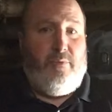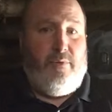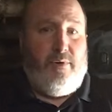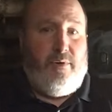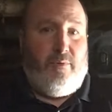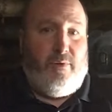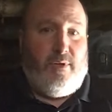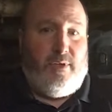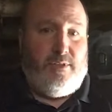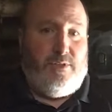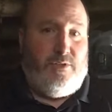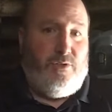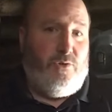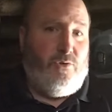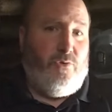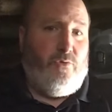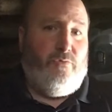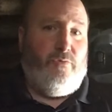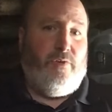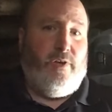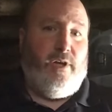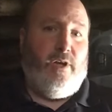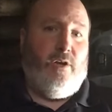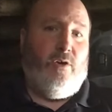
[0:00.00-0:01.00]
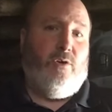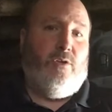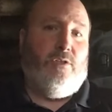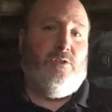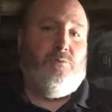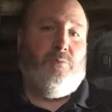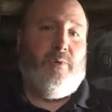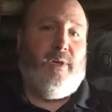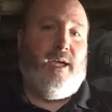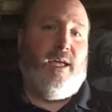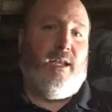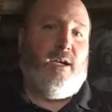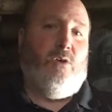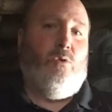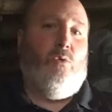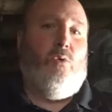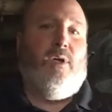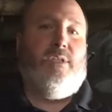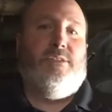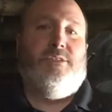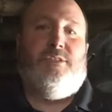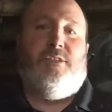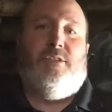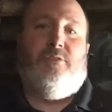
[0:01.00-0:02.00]
we wanted to do a video because we got a
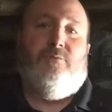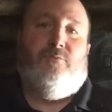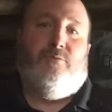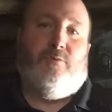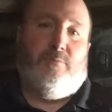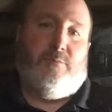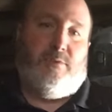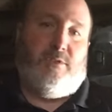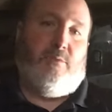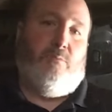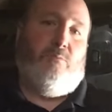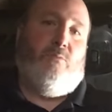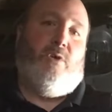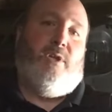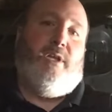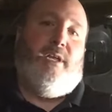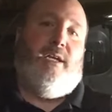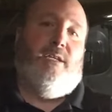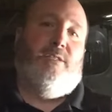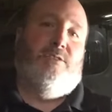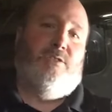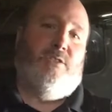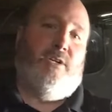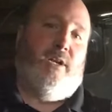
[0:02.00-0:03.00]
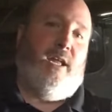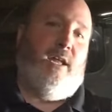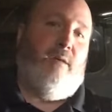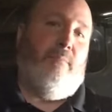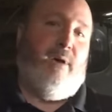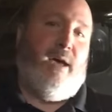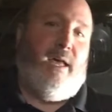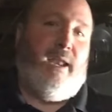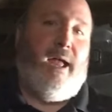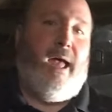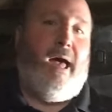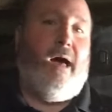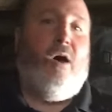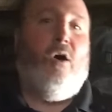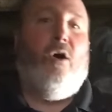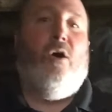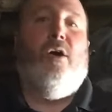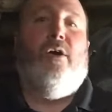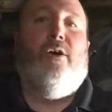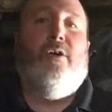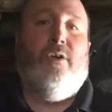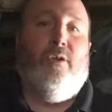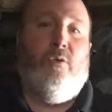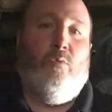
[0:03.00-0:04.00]
question from someone yesterday about how
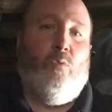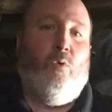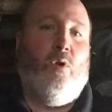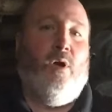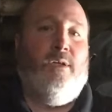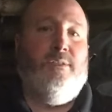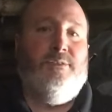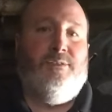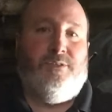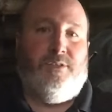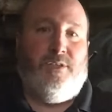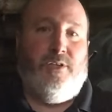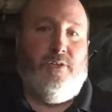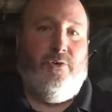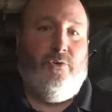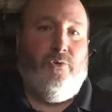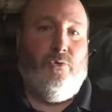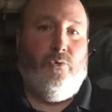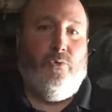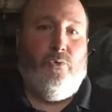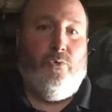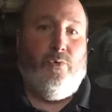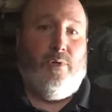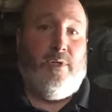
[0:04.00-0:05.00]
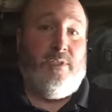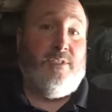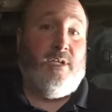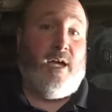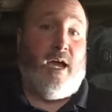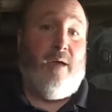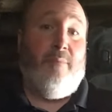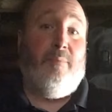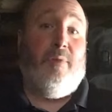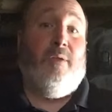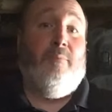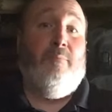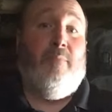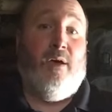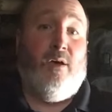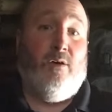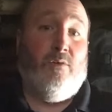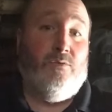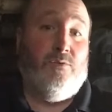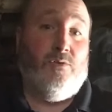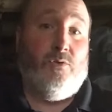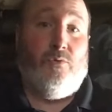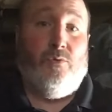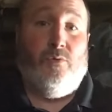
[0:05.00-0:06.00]
hard it was to do a timing
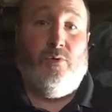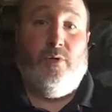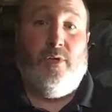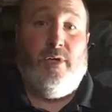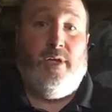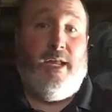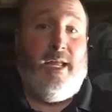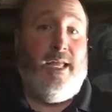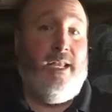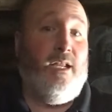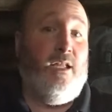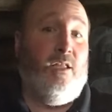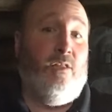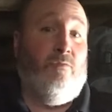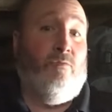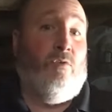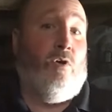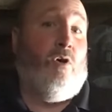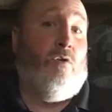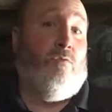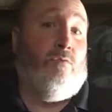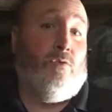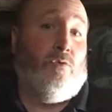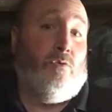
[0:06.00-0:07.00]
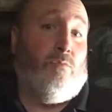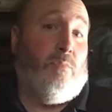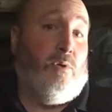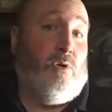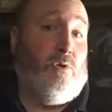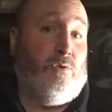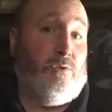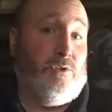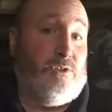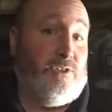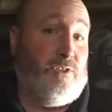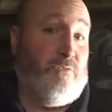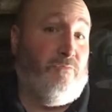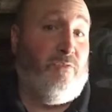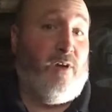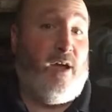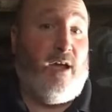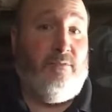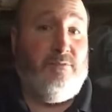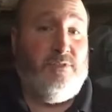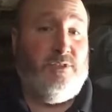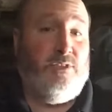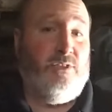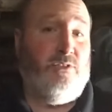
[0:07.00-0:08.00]
belt on any of the Volvo motors, the
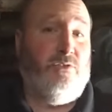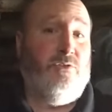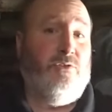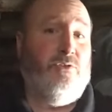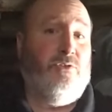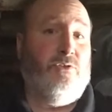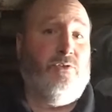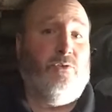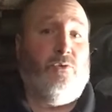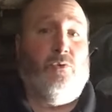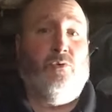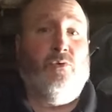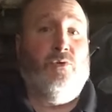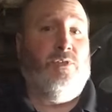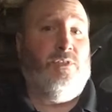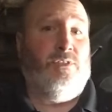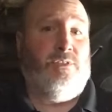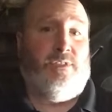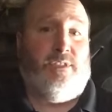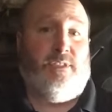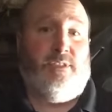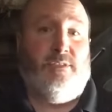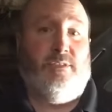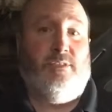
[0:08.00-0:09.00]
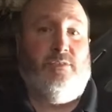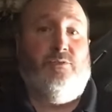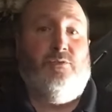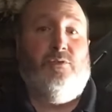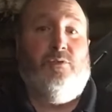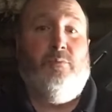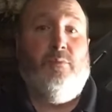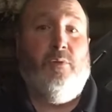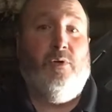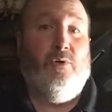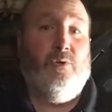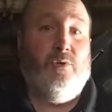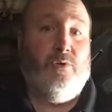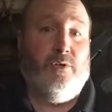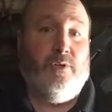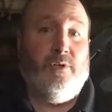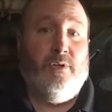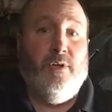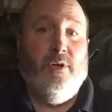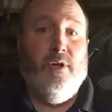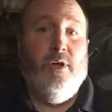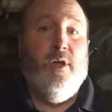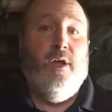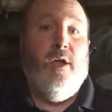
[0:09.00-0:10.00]
5-cylinder or the 6-cylinder motor.
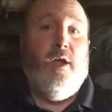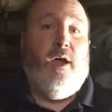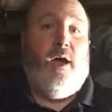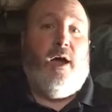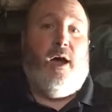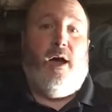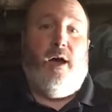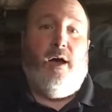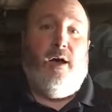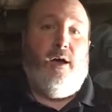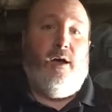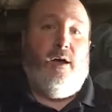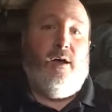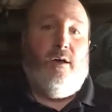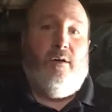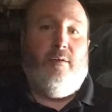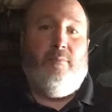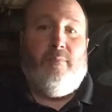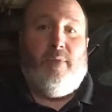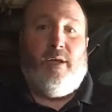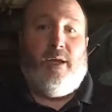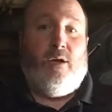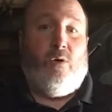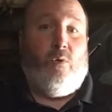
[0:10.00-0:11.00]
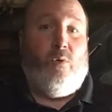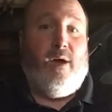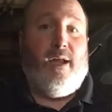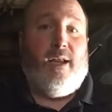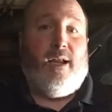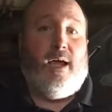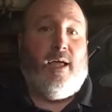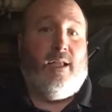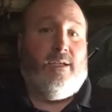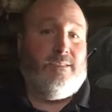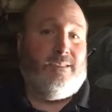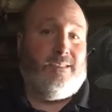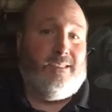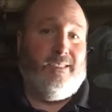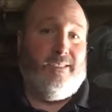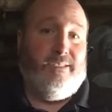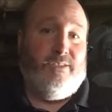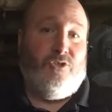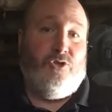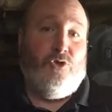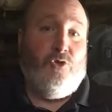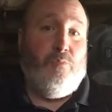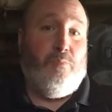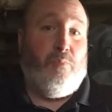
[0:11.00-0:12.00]
And quite honestly, the
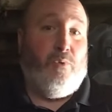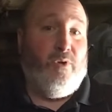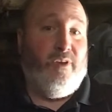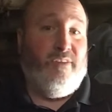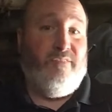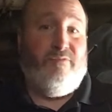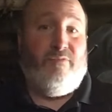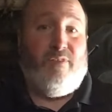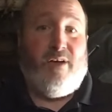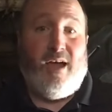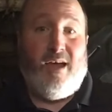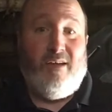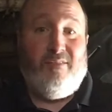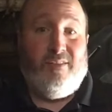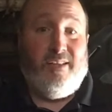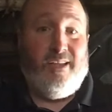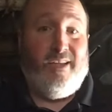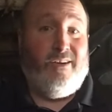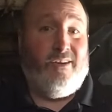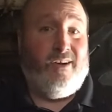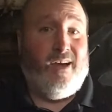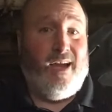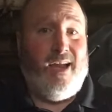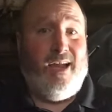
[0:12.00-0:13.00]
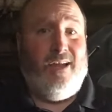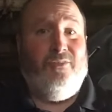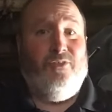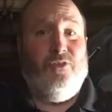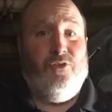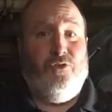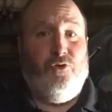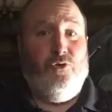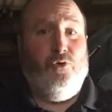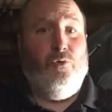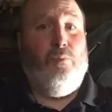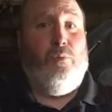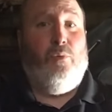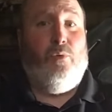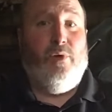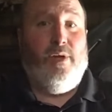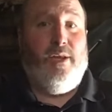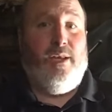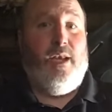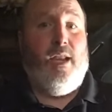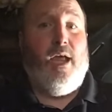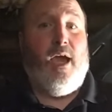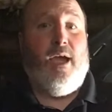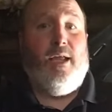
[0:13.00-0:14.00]
2.5 liter and the
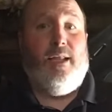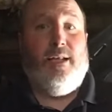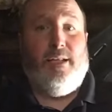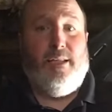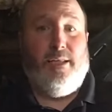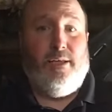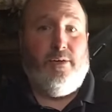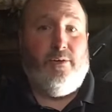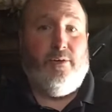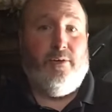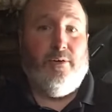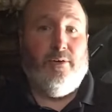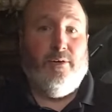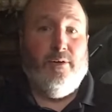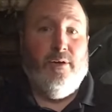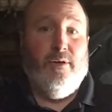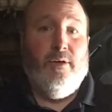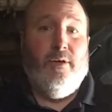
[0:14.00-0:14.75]
2.9 liter,